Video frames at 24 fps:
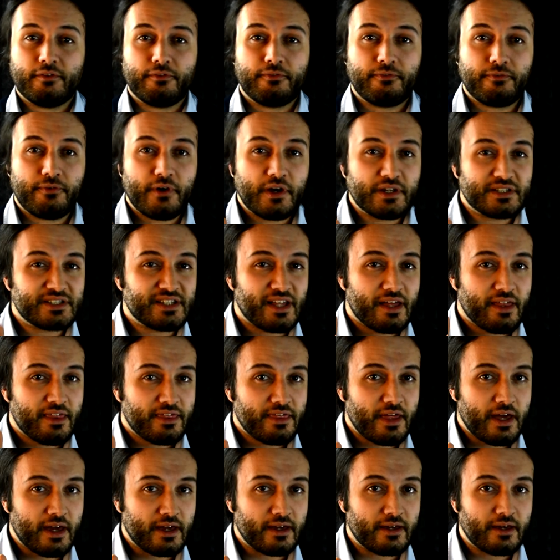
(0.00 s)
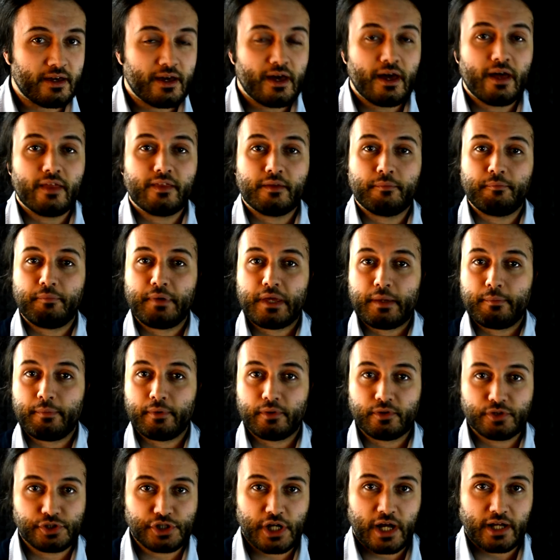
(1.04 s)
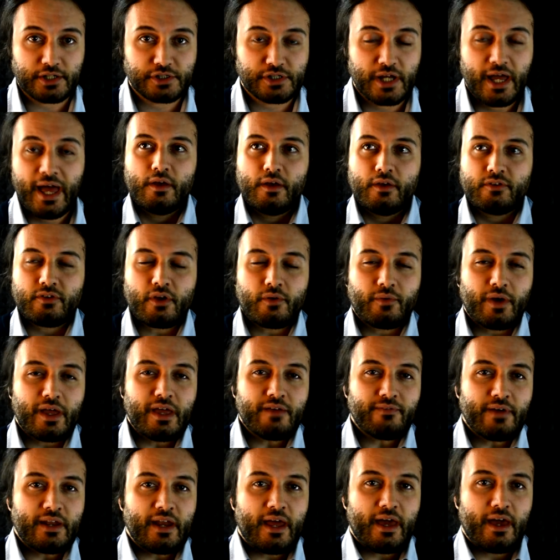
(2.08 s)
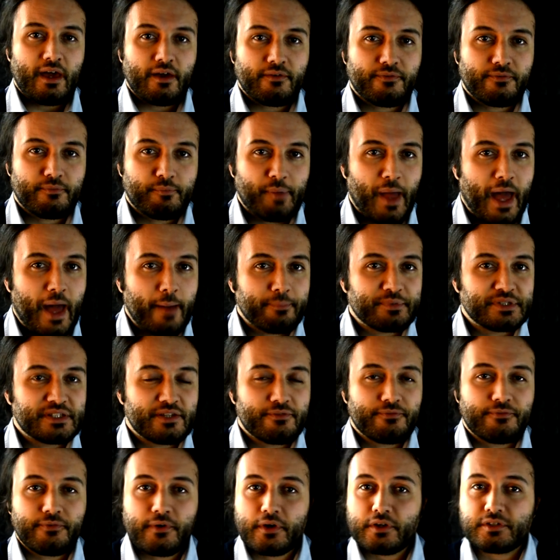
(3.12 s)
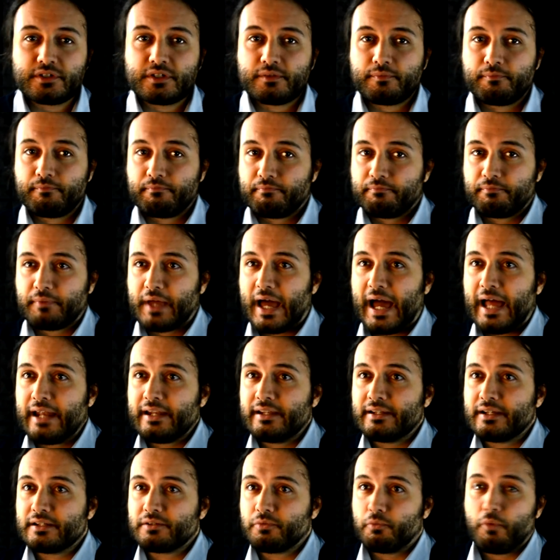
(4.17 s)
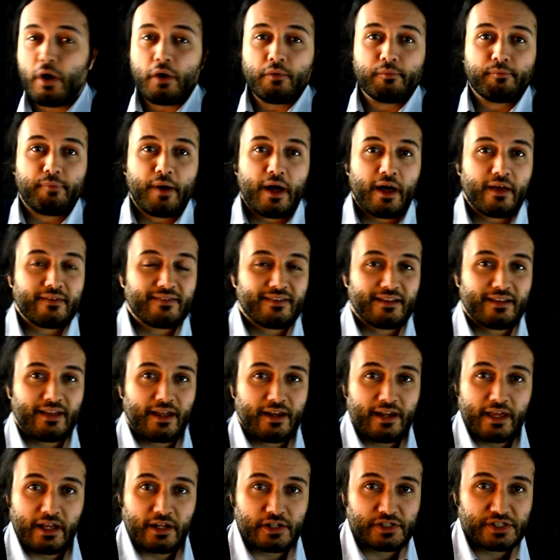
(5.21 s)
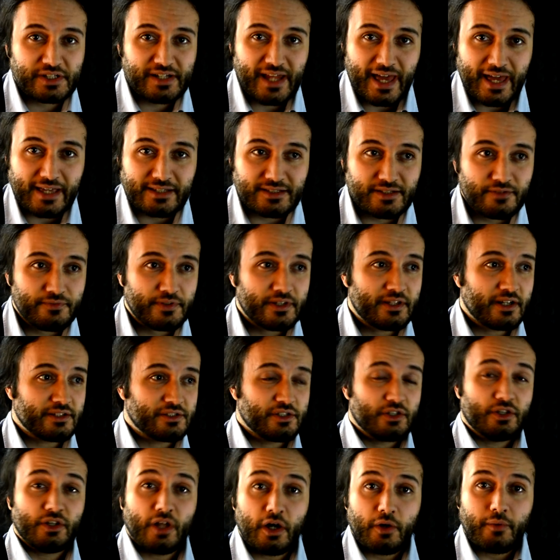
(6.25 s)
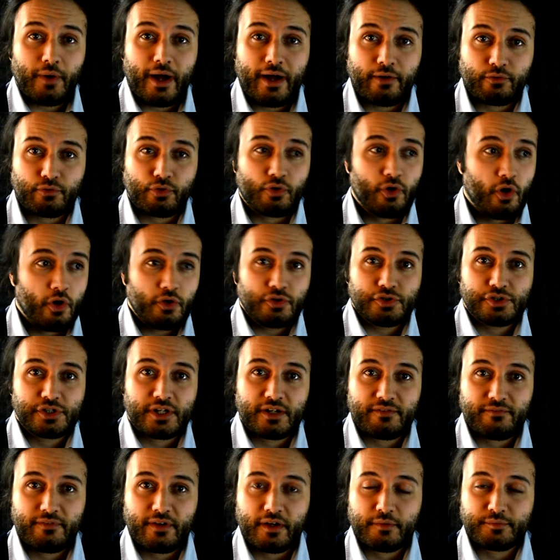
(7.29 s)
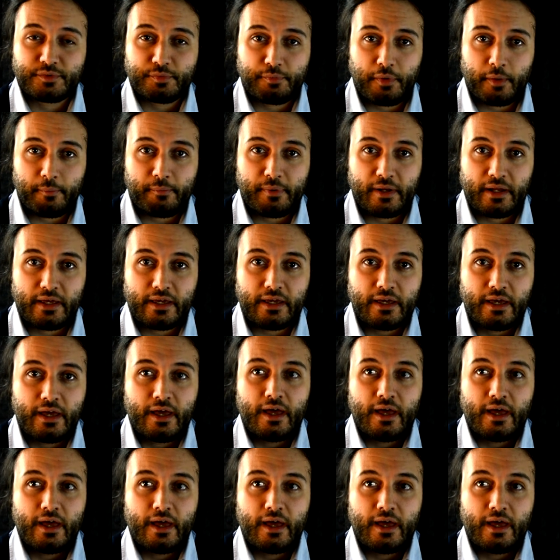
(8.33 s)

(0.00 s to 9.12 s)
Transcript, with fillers: first thing the people judge. So even if perhaps the first candidate won't pass an English test if he doesn't know how to conjugate verbs properly,